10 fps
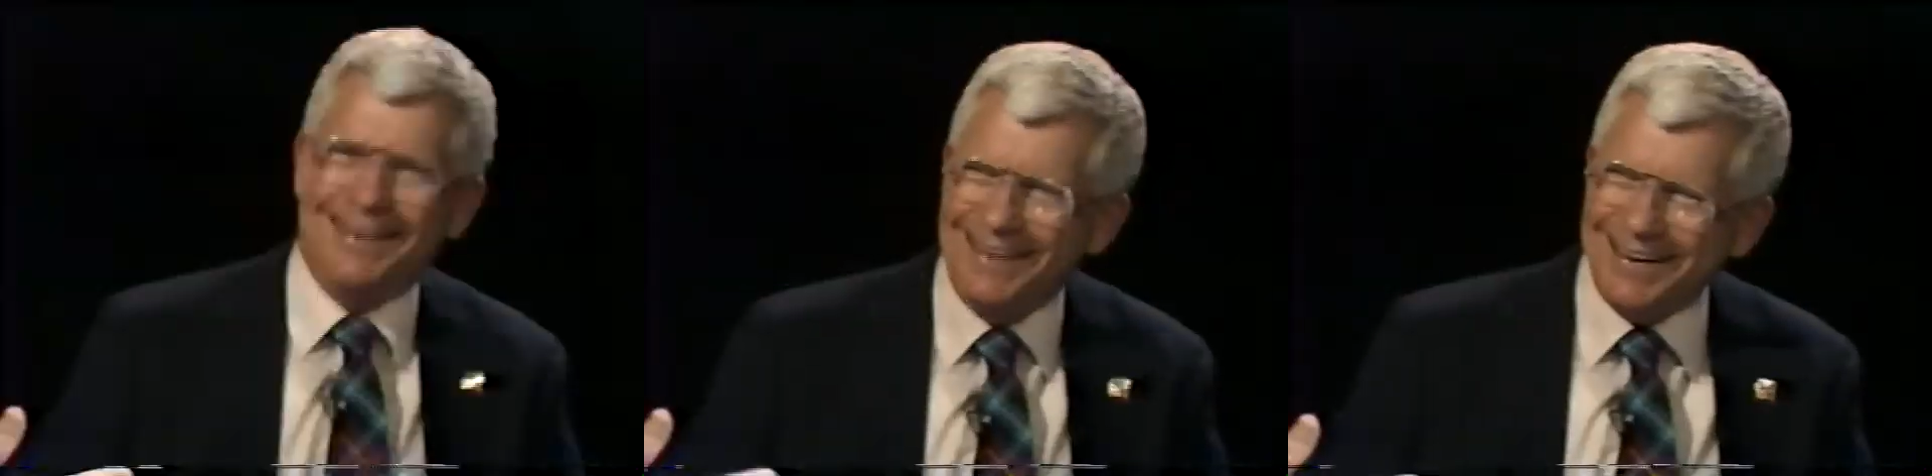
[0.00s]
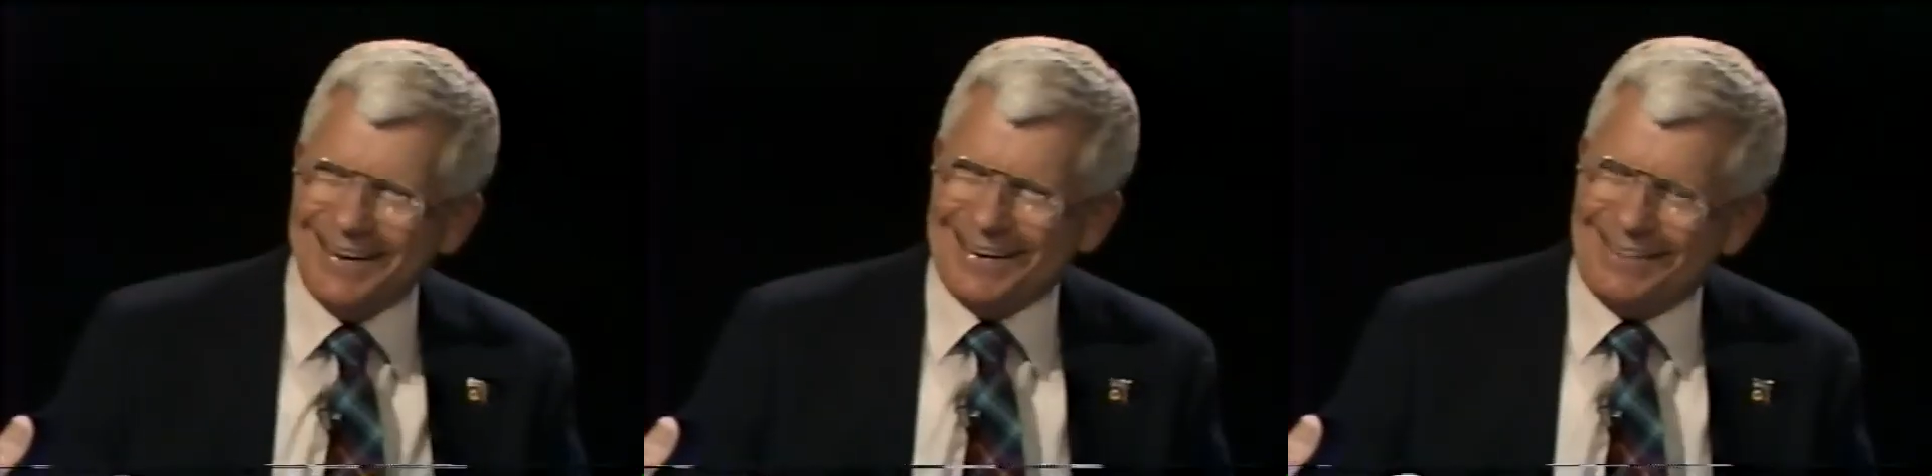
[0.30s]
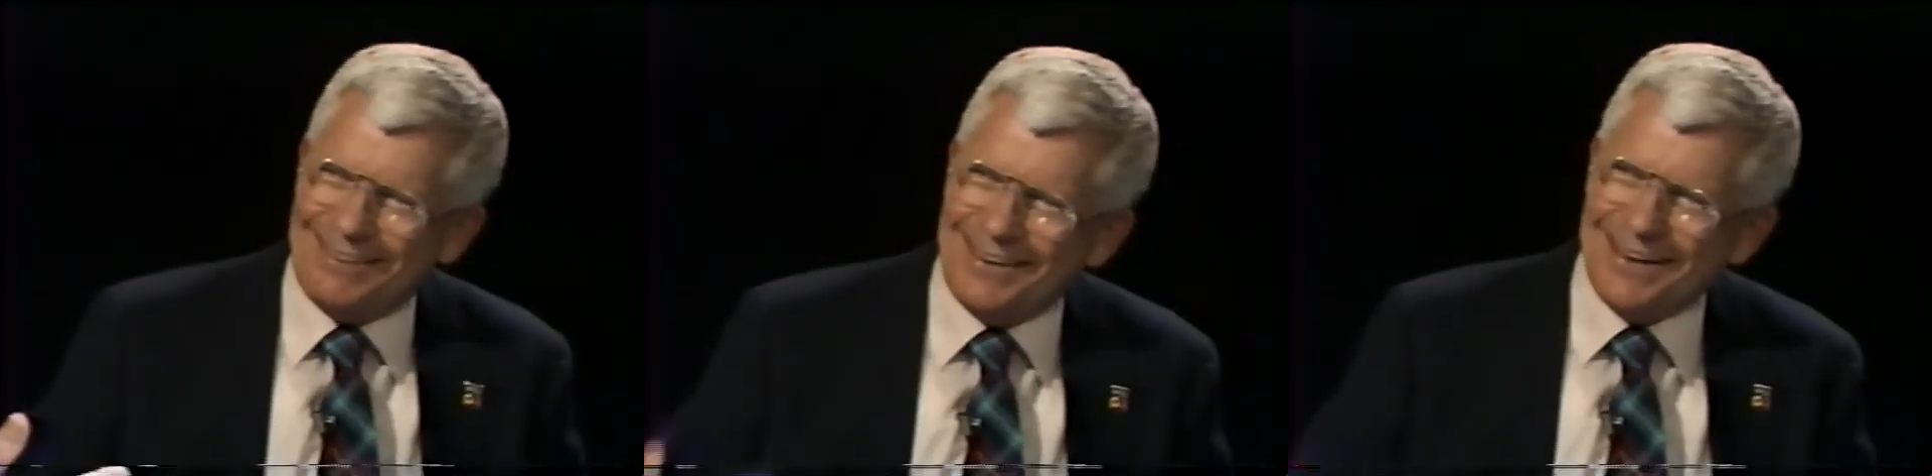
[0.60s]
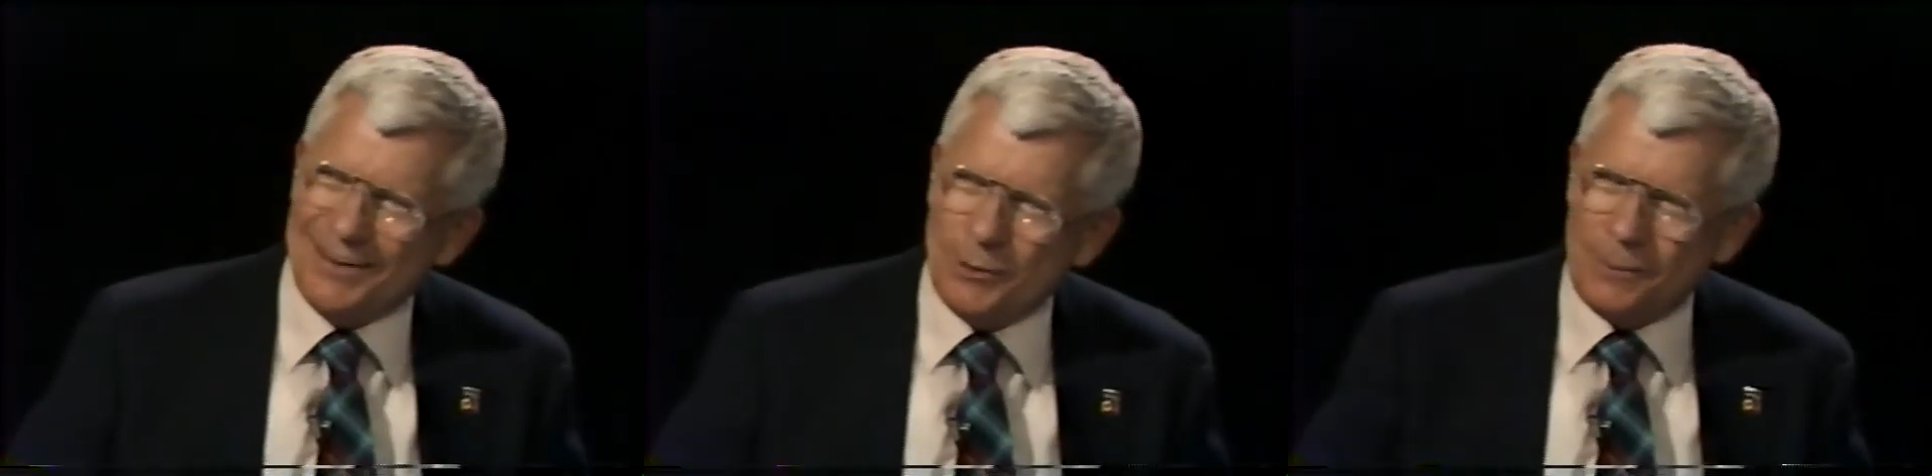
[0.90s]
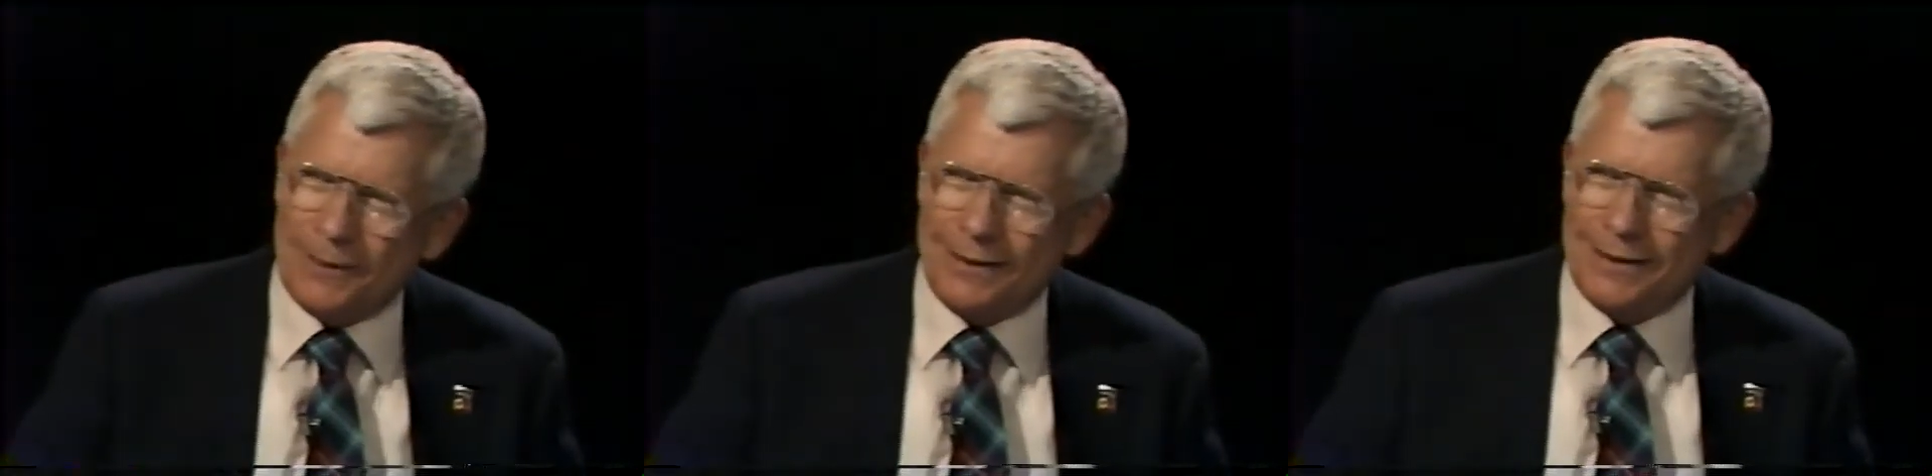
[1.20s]
So it can't be
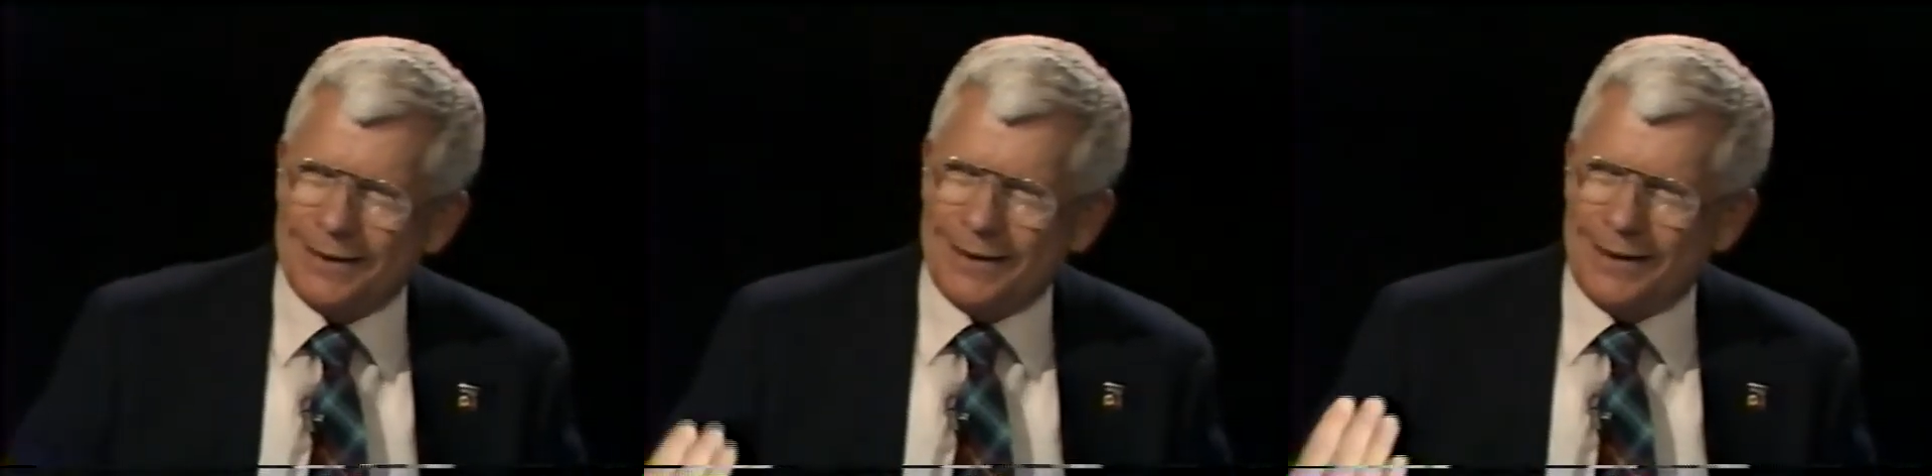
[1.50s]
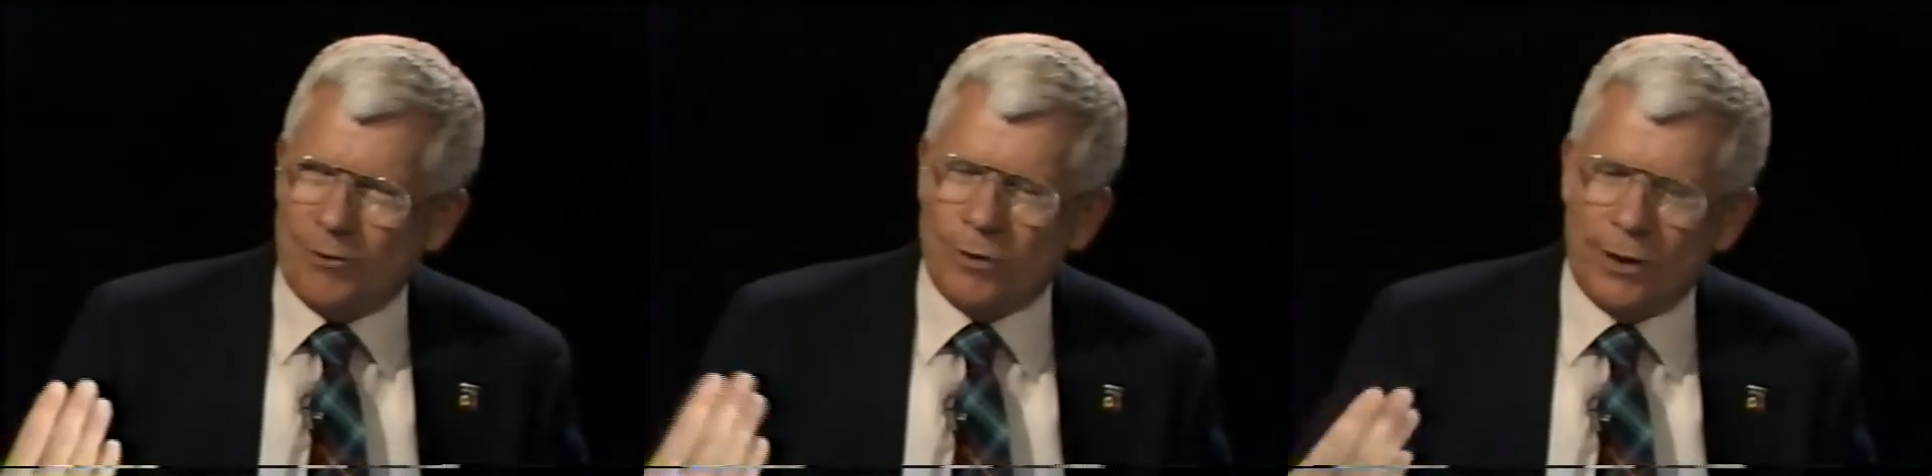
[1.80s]
any thicker than that.